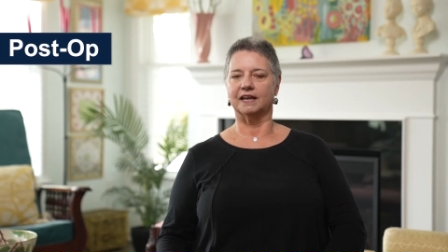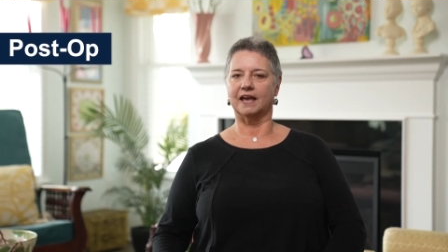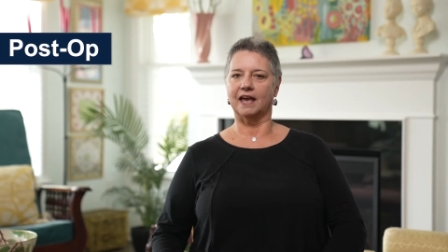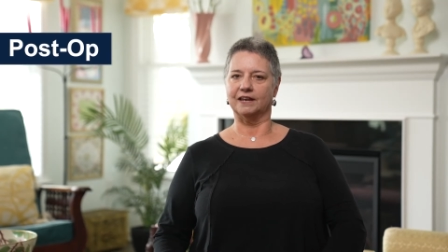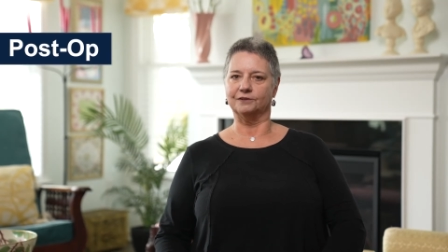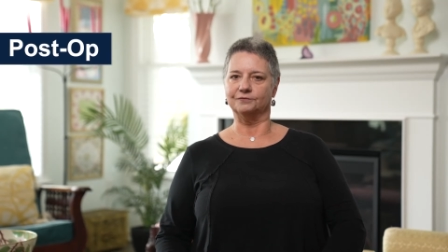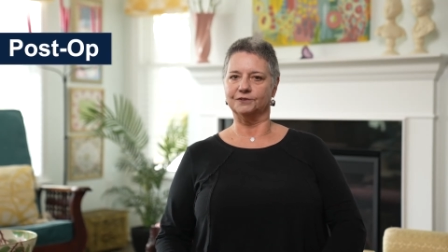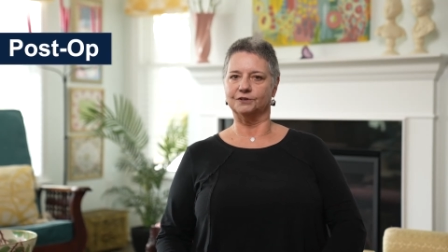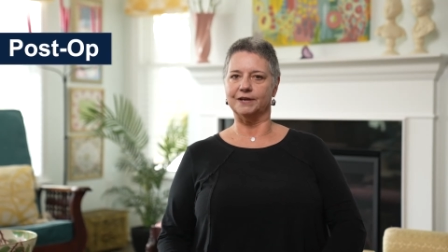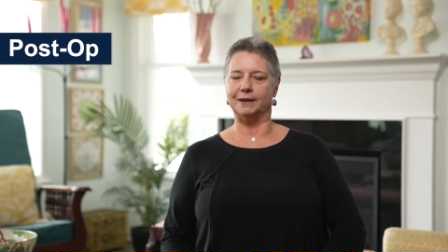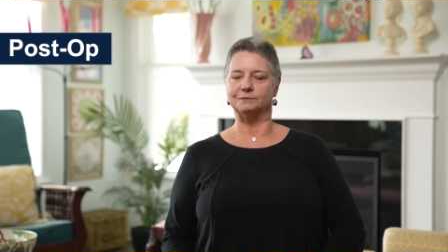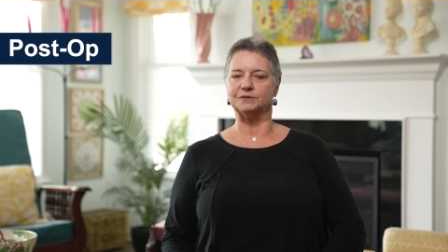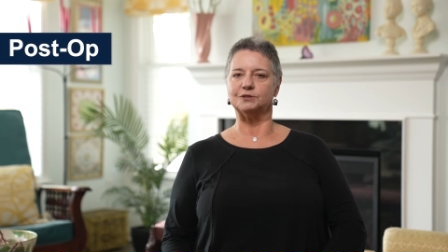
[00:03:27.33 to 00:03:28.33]
kind of
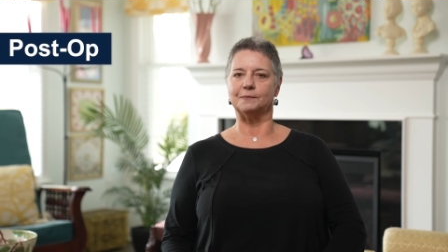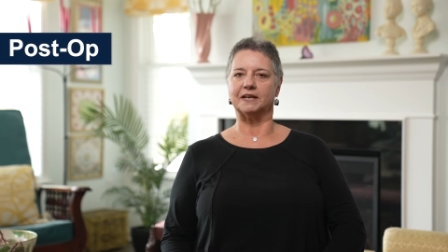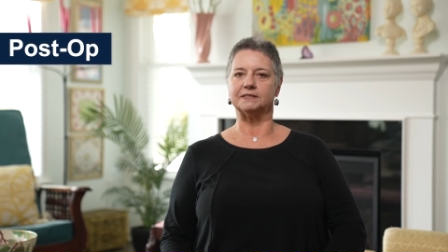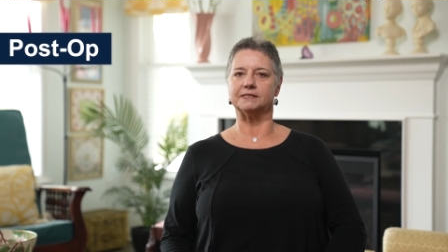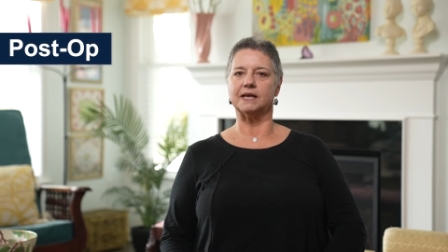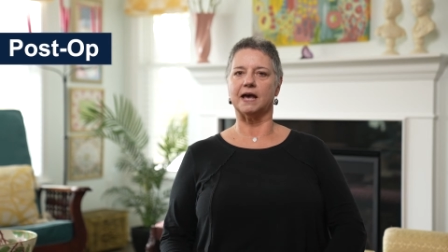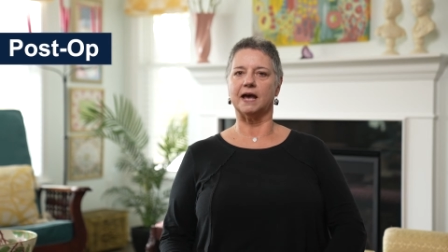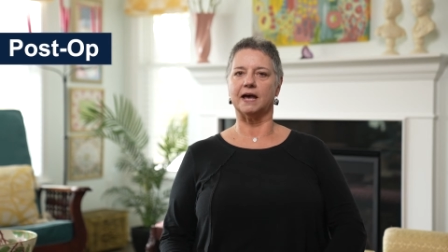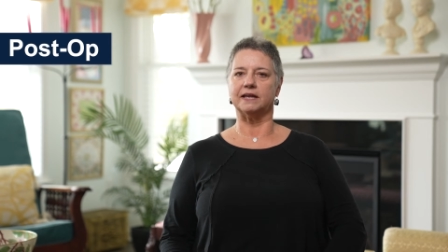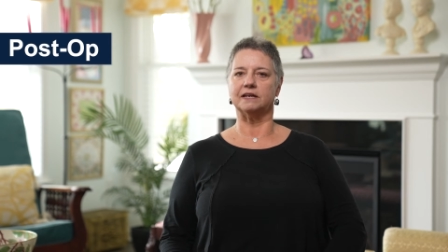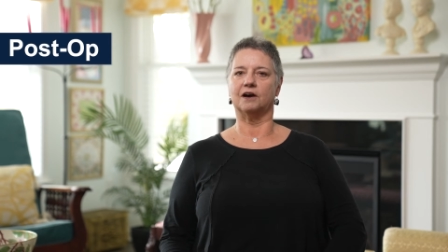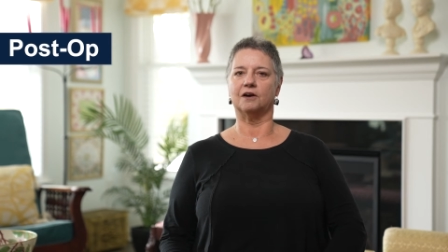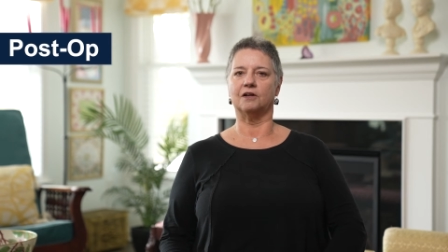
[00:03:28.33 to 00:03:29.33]
clamped to my
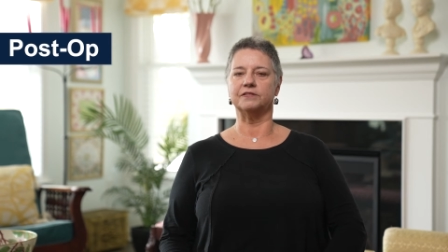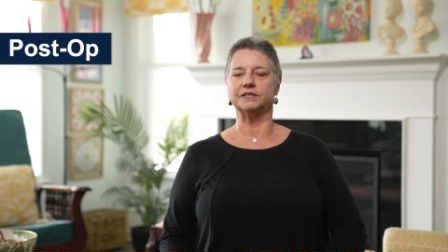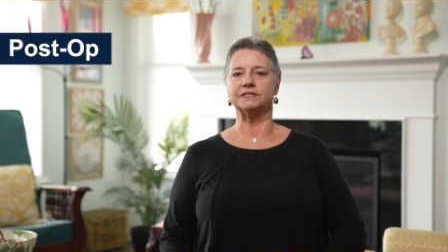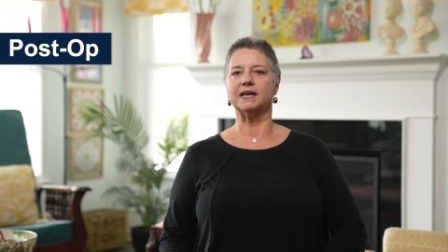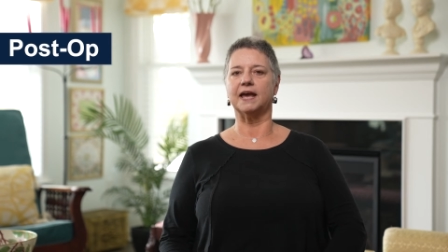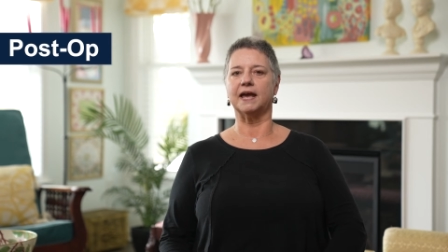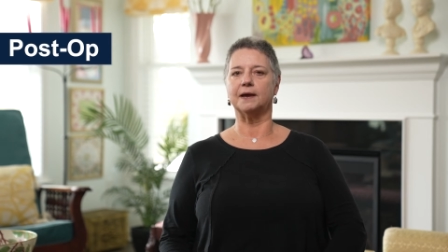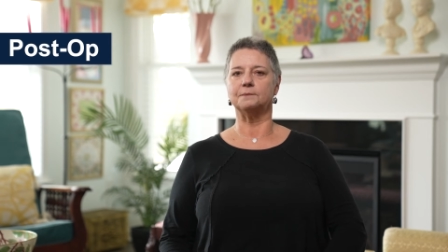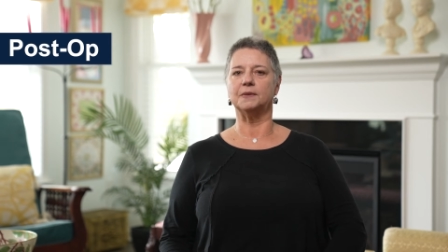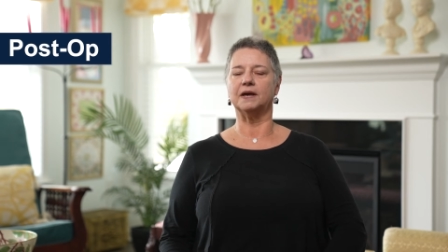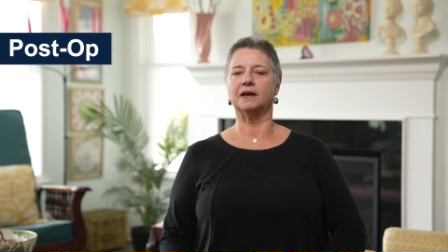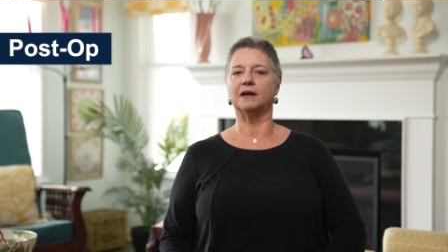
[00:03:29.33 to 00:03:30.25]
side all the time,